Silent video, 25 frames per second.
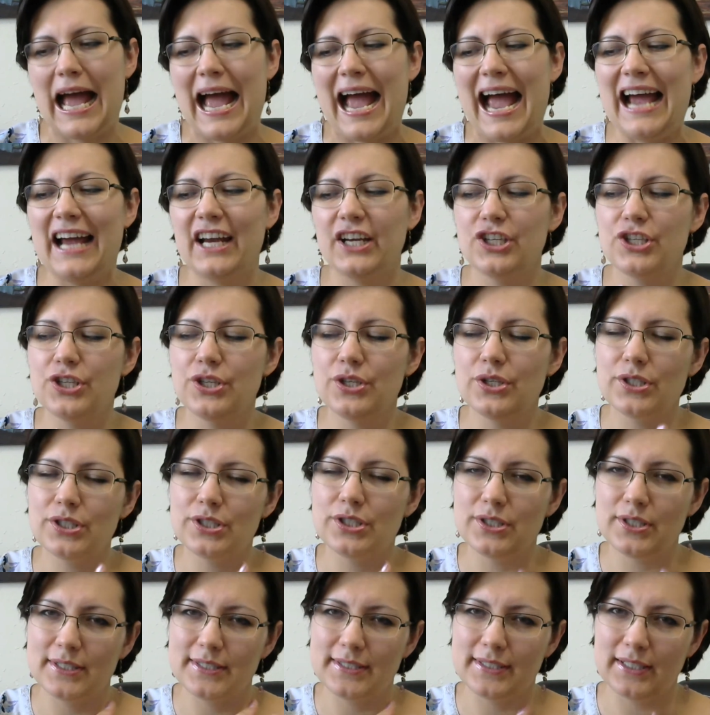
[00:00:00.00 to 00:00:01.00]
I choose
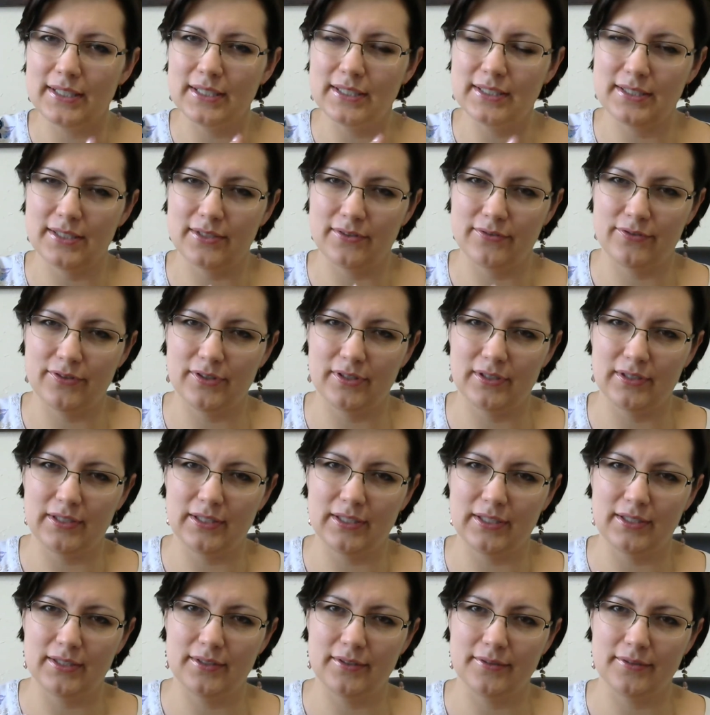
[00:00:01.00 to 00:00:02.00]
to see it differently.